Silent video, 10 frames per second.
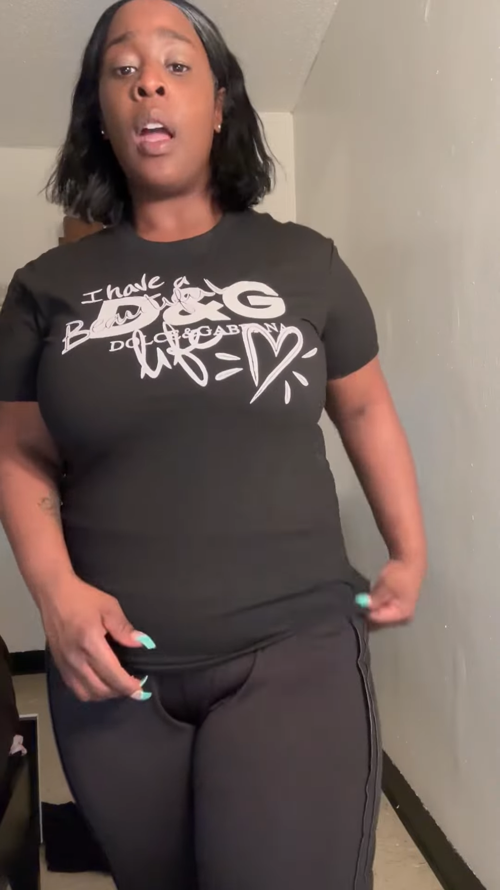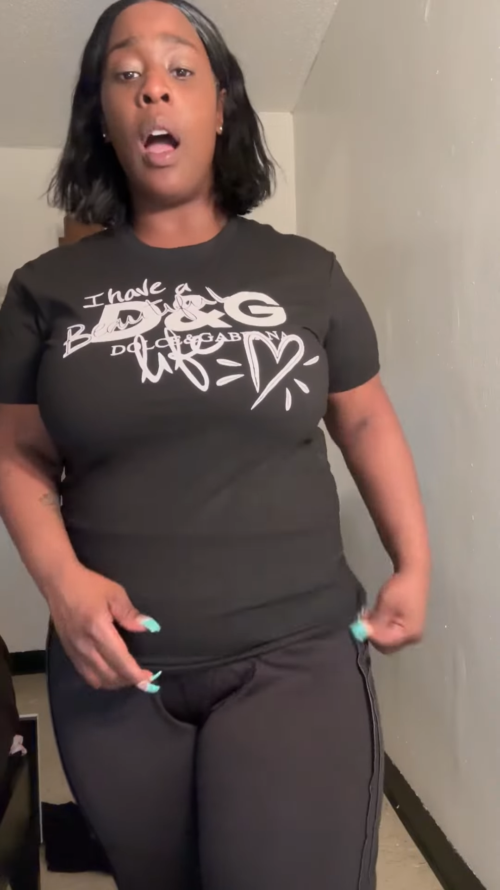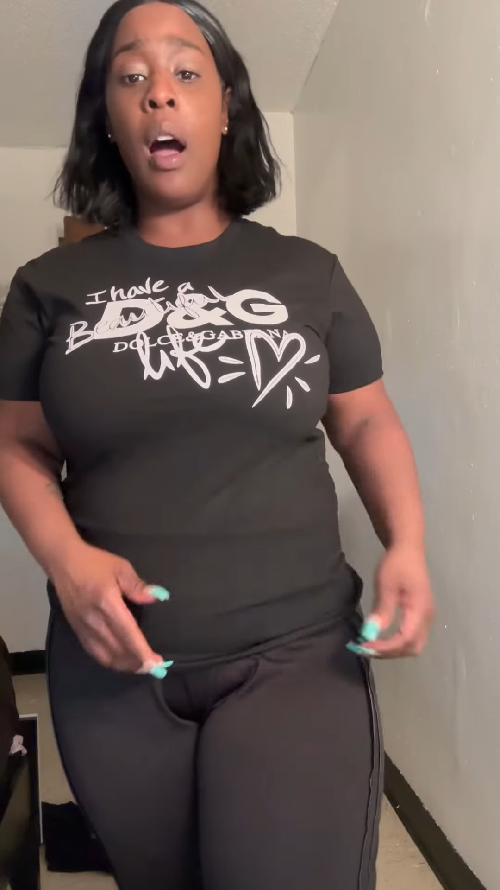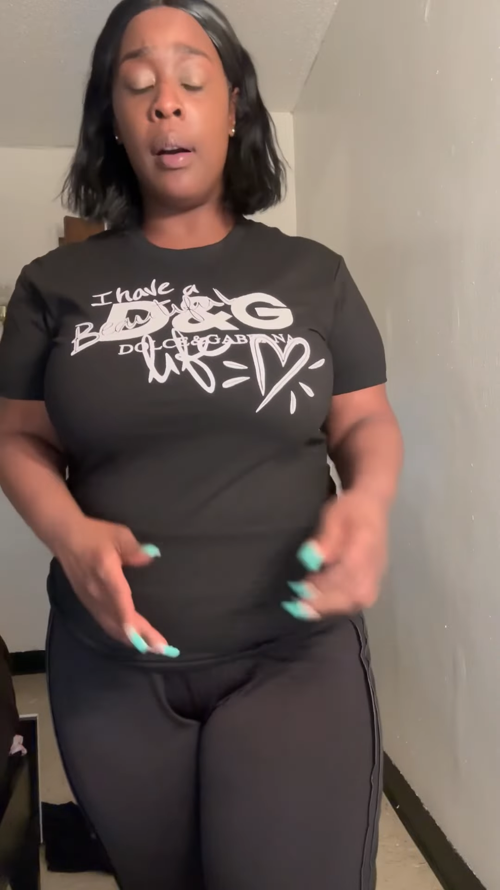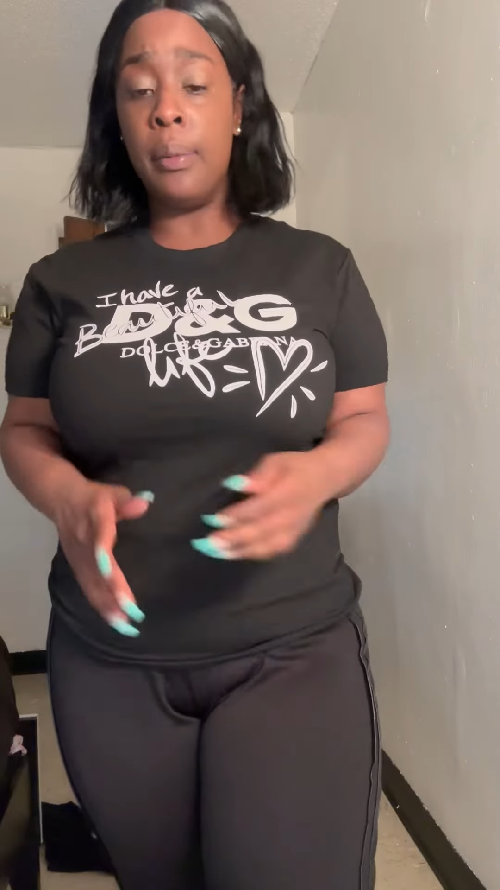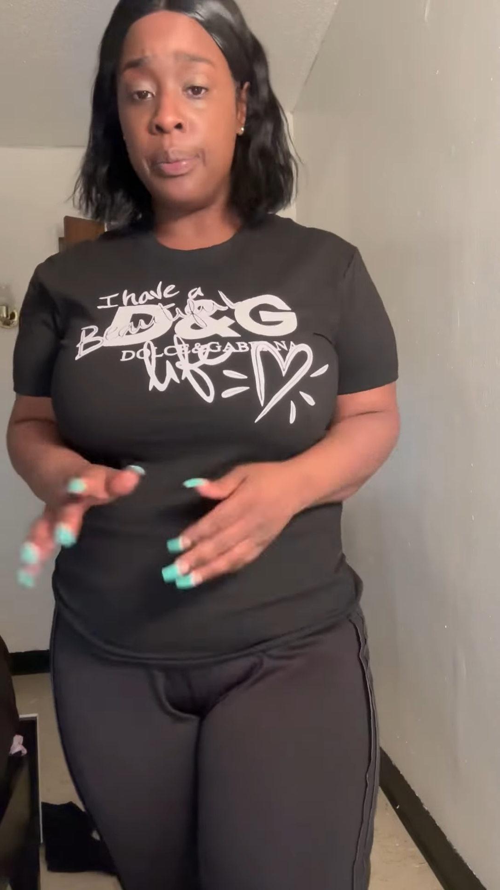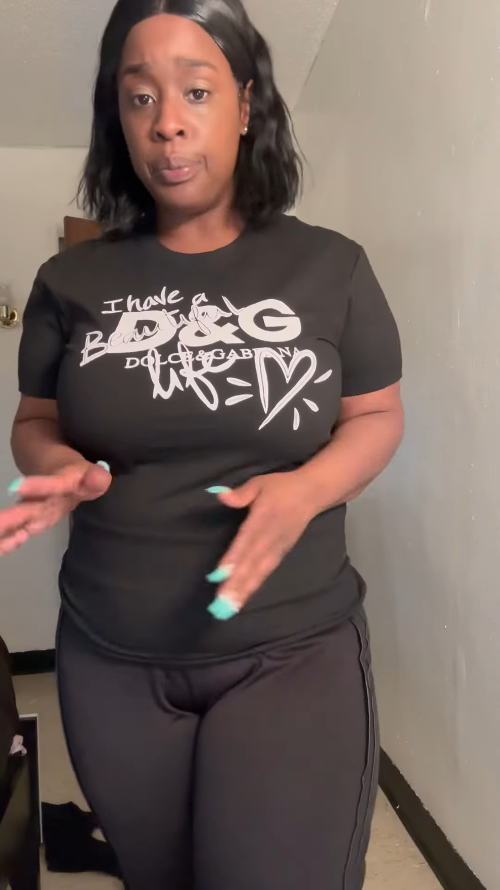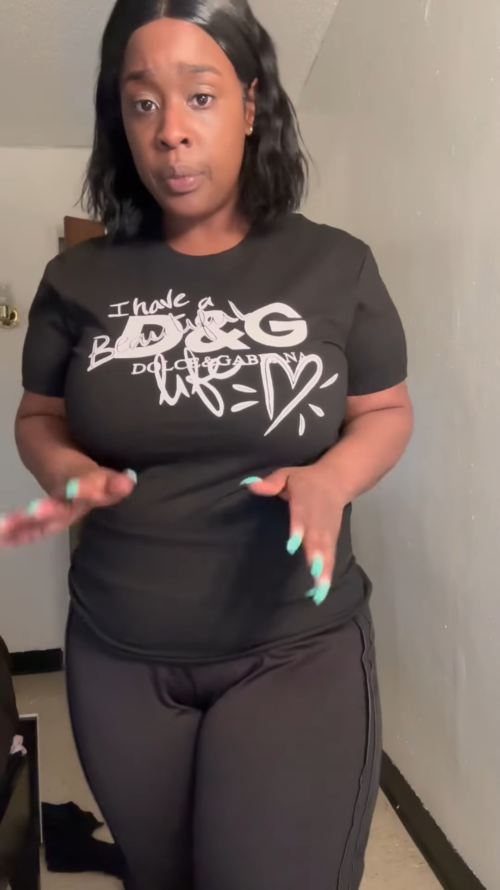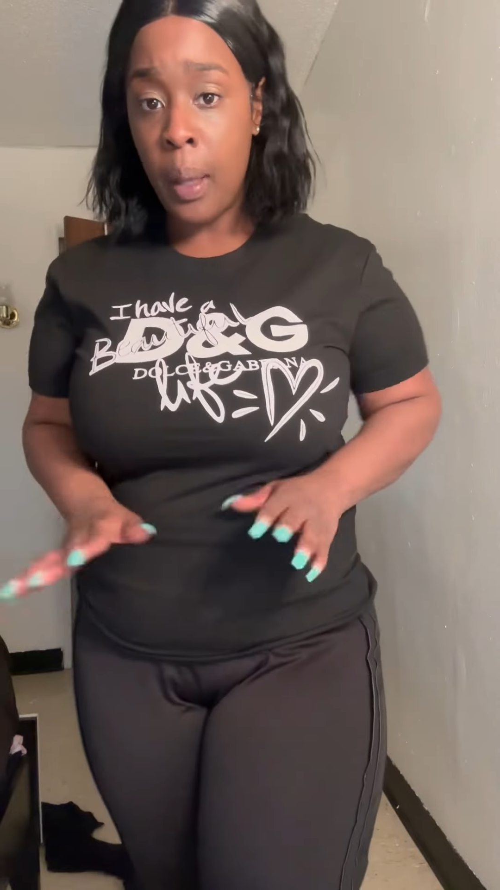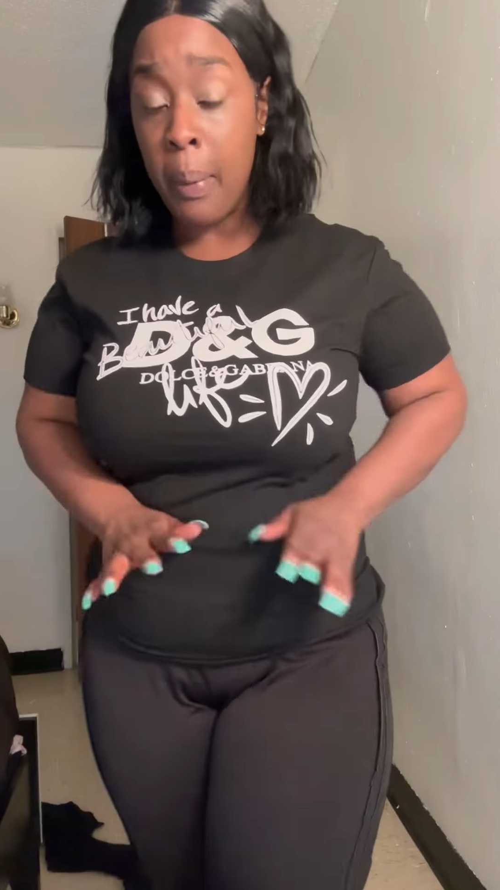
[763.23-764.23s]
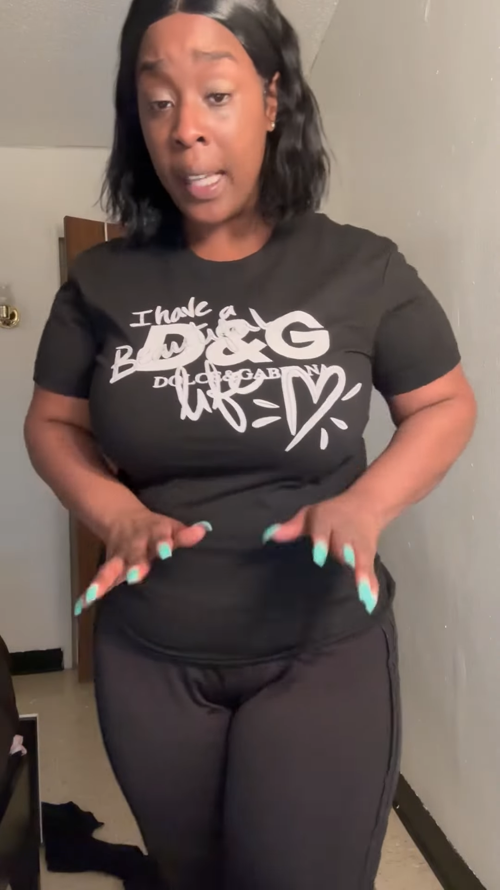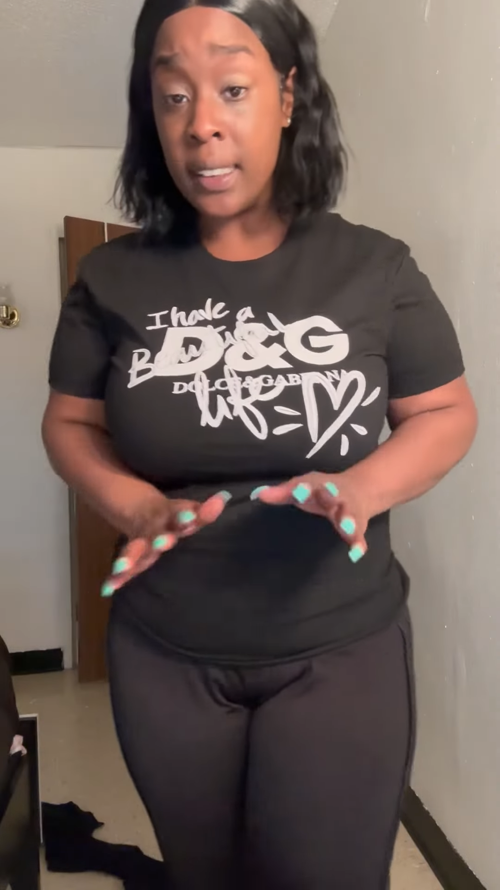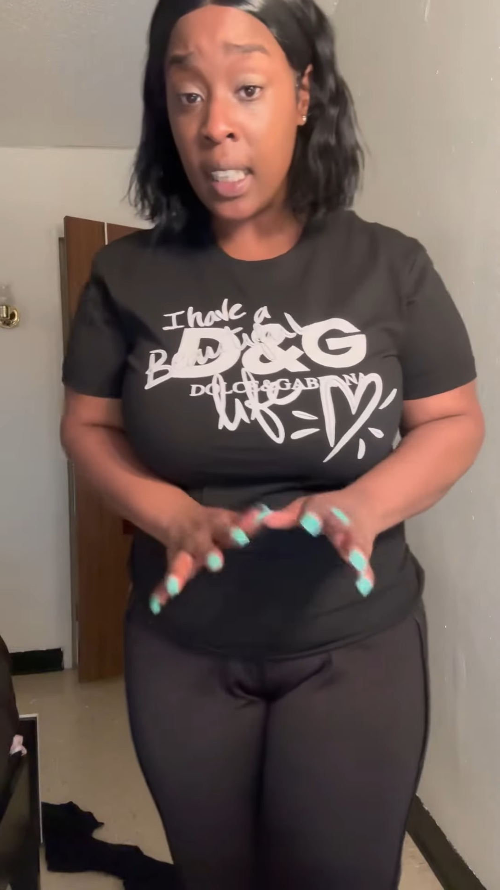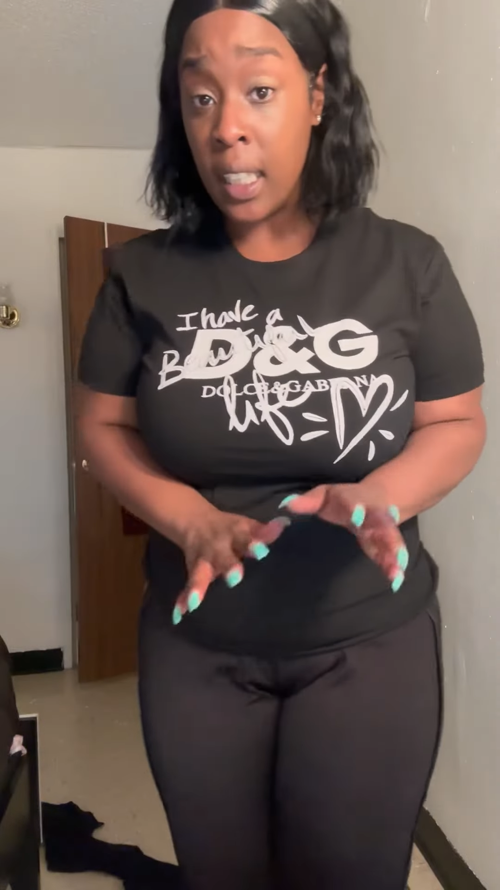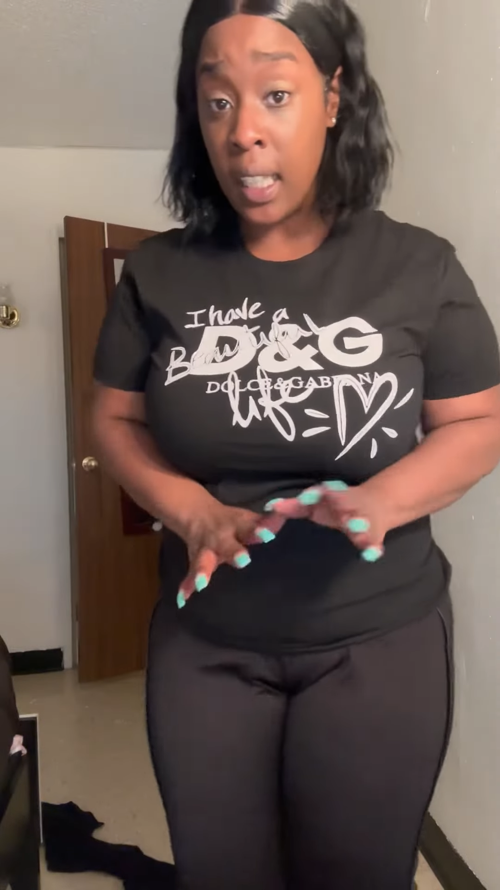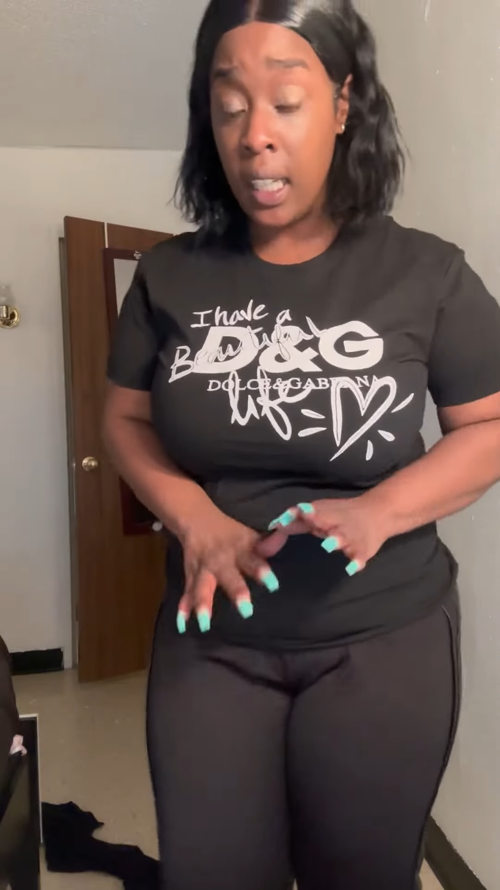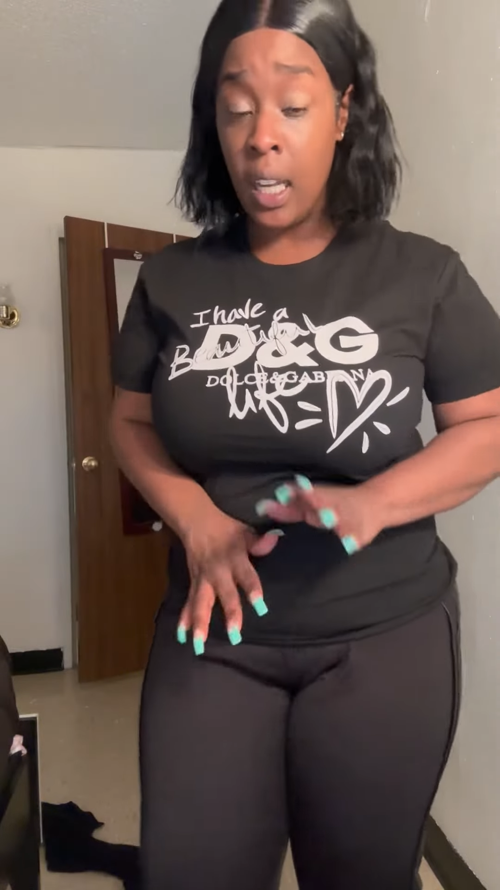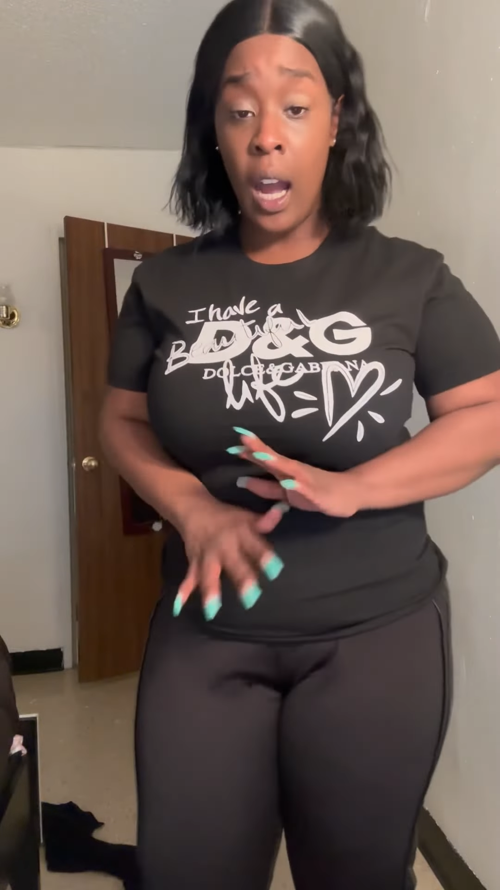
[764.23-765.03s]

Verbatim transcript: Um, basically,